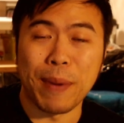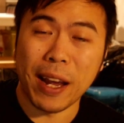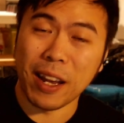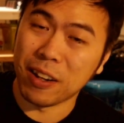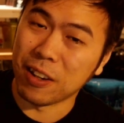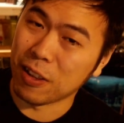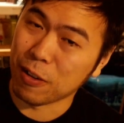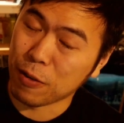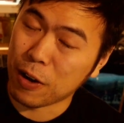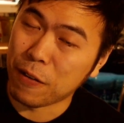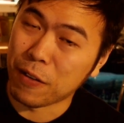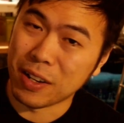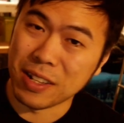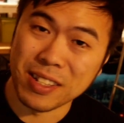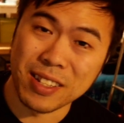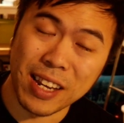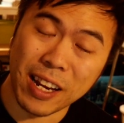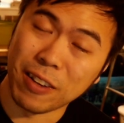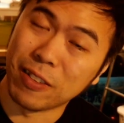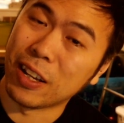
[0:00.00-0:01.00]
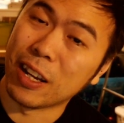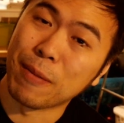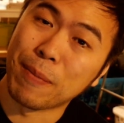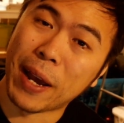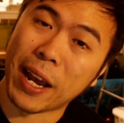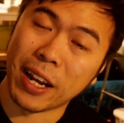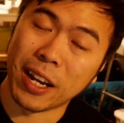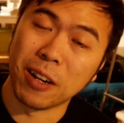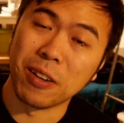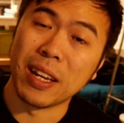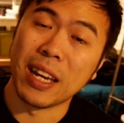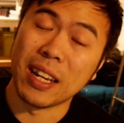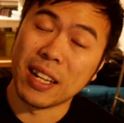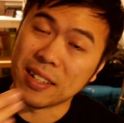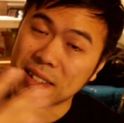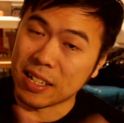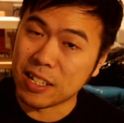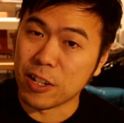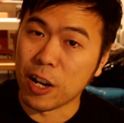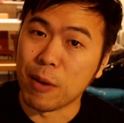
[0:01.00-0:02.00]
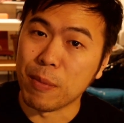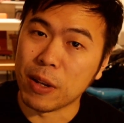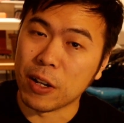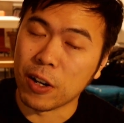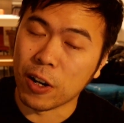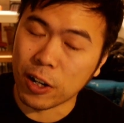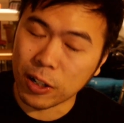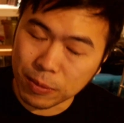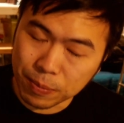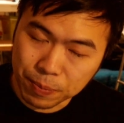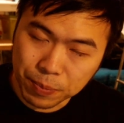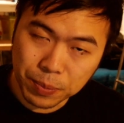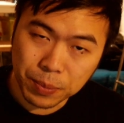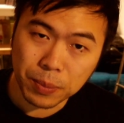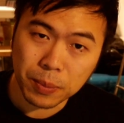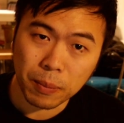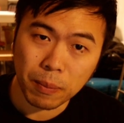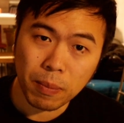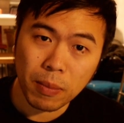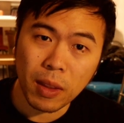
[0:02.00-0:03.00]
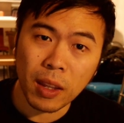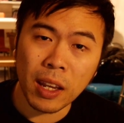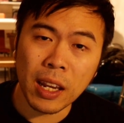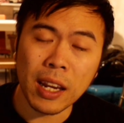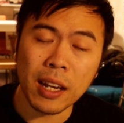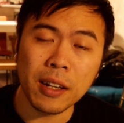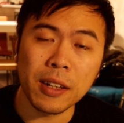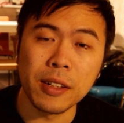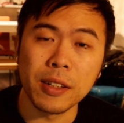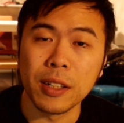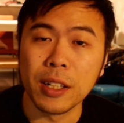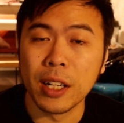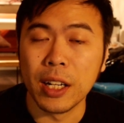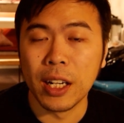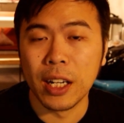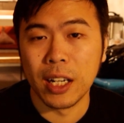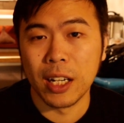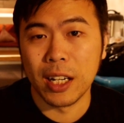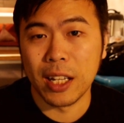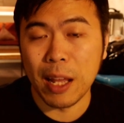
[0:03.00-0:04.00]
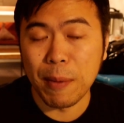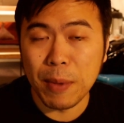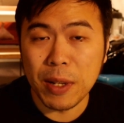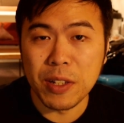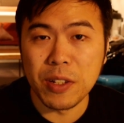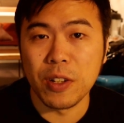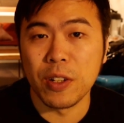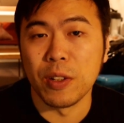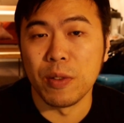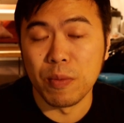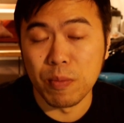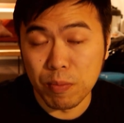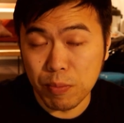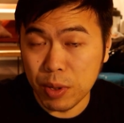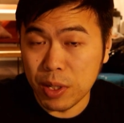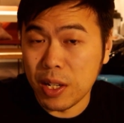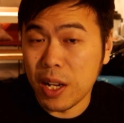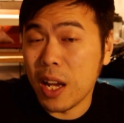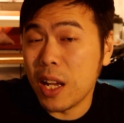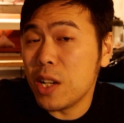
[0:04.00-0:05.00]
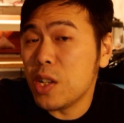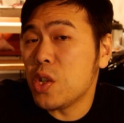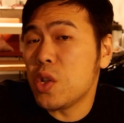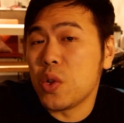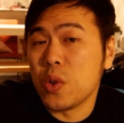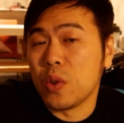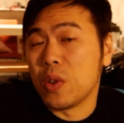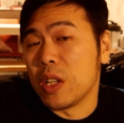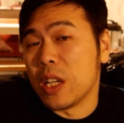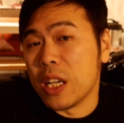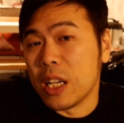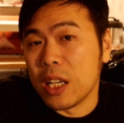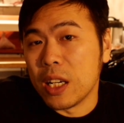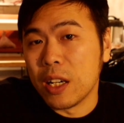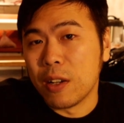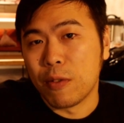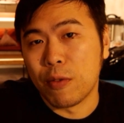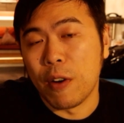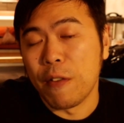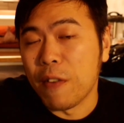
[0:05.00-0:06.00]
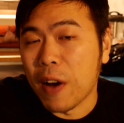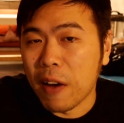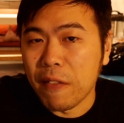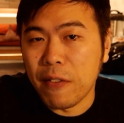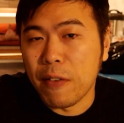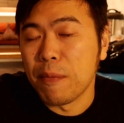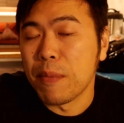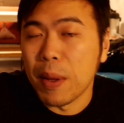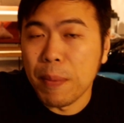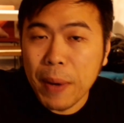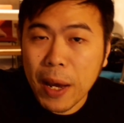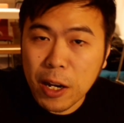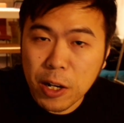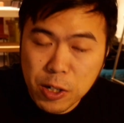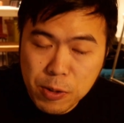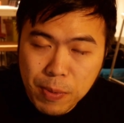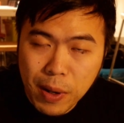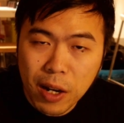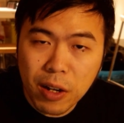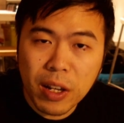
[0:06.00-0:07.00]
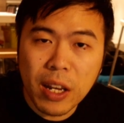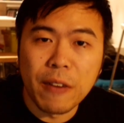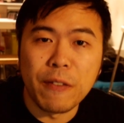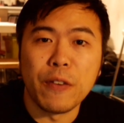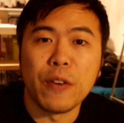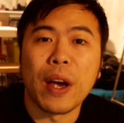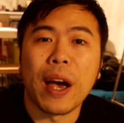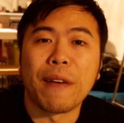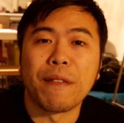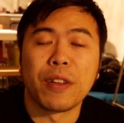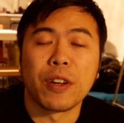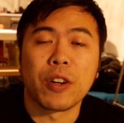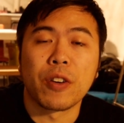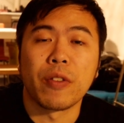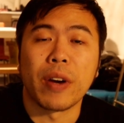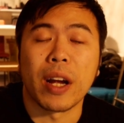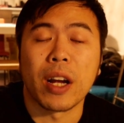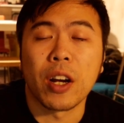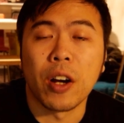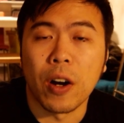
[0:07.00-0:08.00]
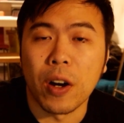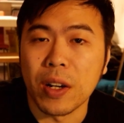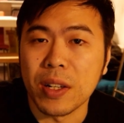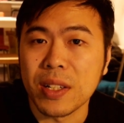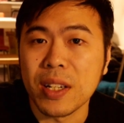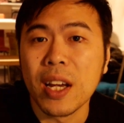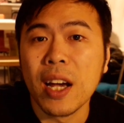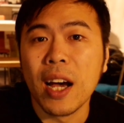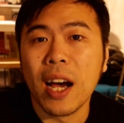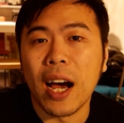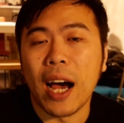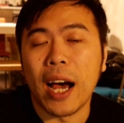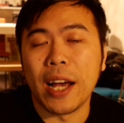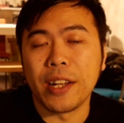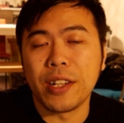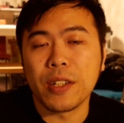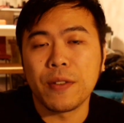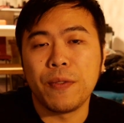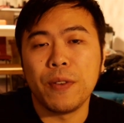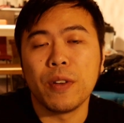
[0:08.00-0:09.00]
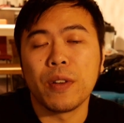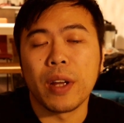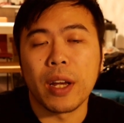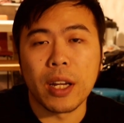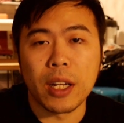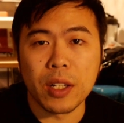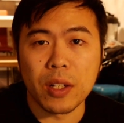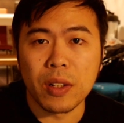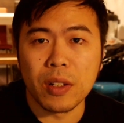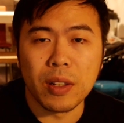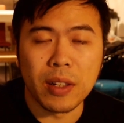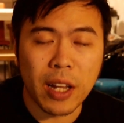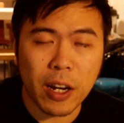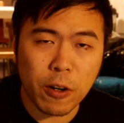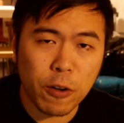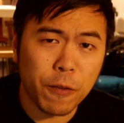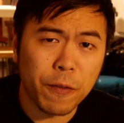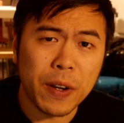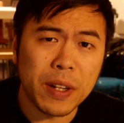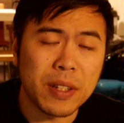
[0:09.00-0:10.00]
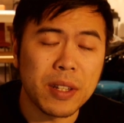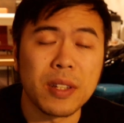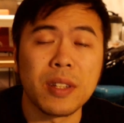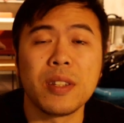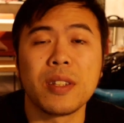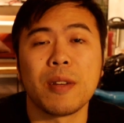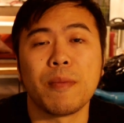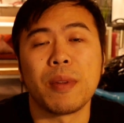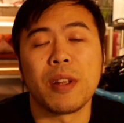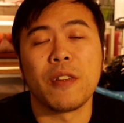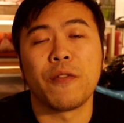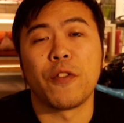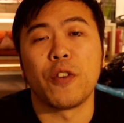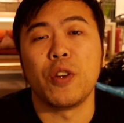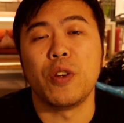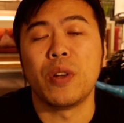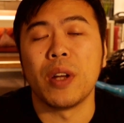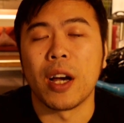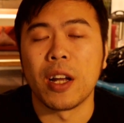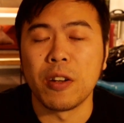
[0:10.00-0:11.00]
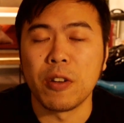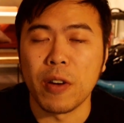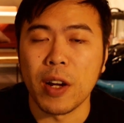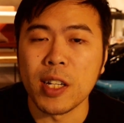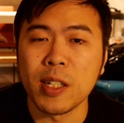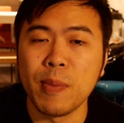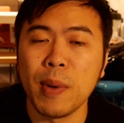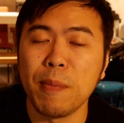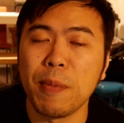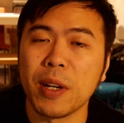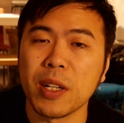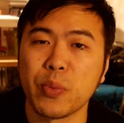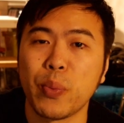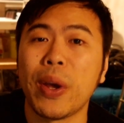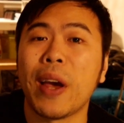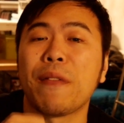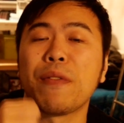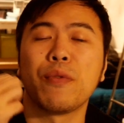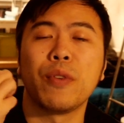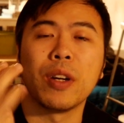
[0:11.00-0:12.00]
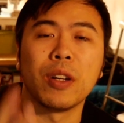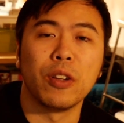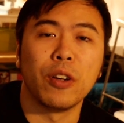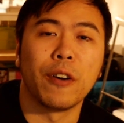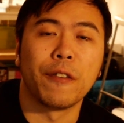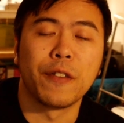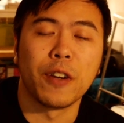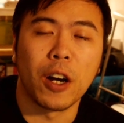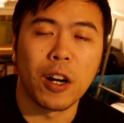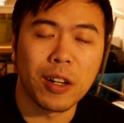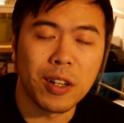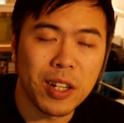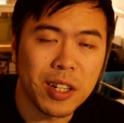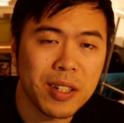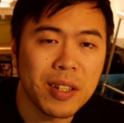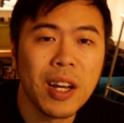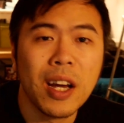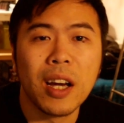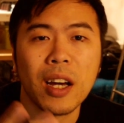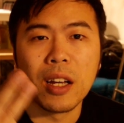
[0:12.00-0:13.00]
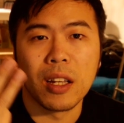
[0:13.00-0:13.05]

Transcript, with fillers: back into the graveyard and cycling it back out. It is a zombie card, and that means you can potentially revive from the banish pile if you have the correct cards. I just feel like Necroface isn't something for you to underestimate because we have three Allure of Darkness.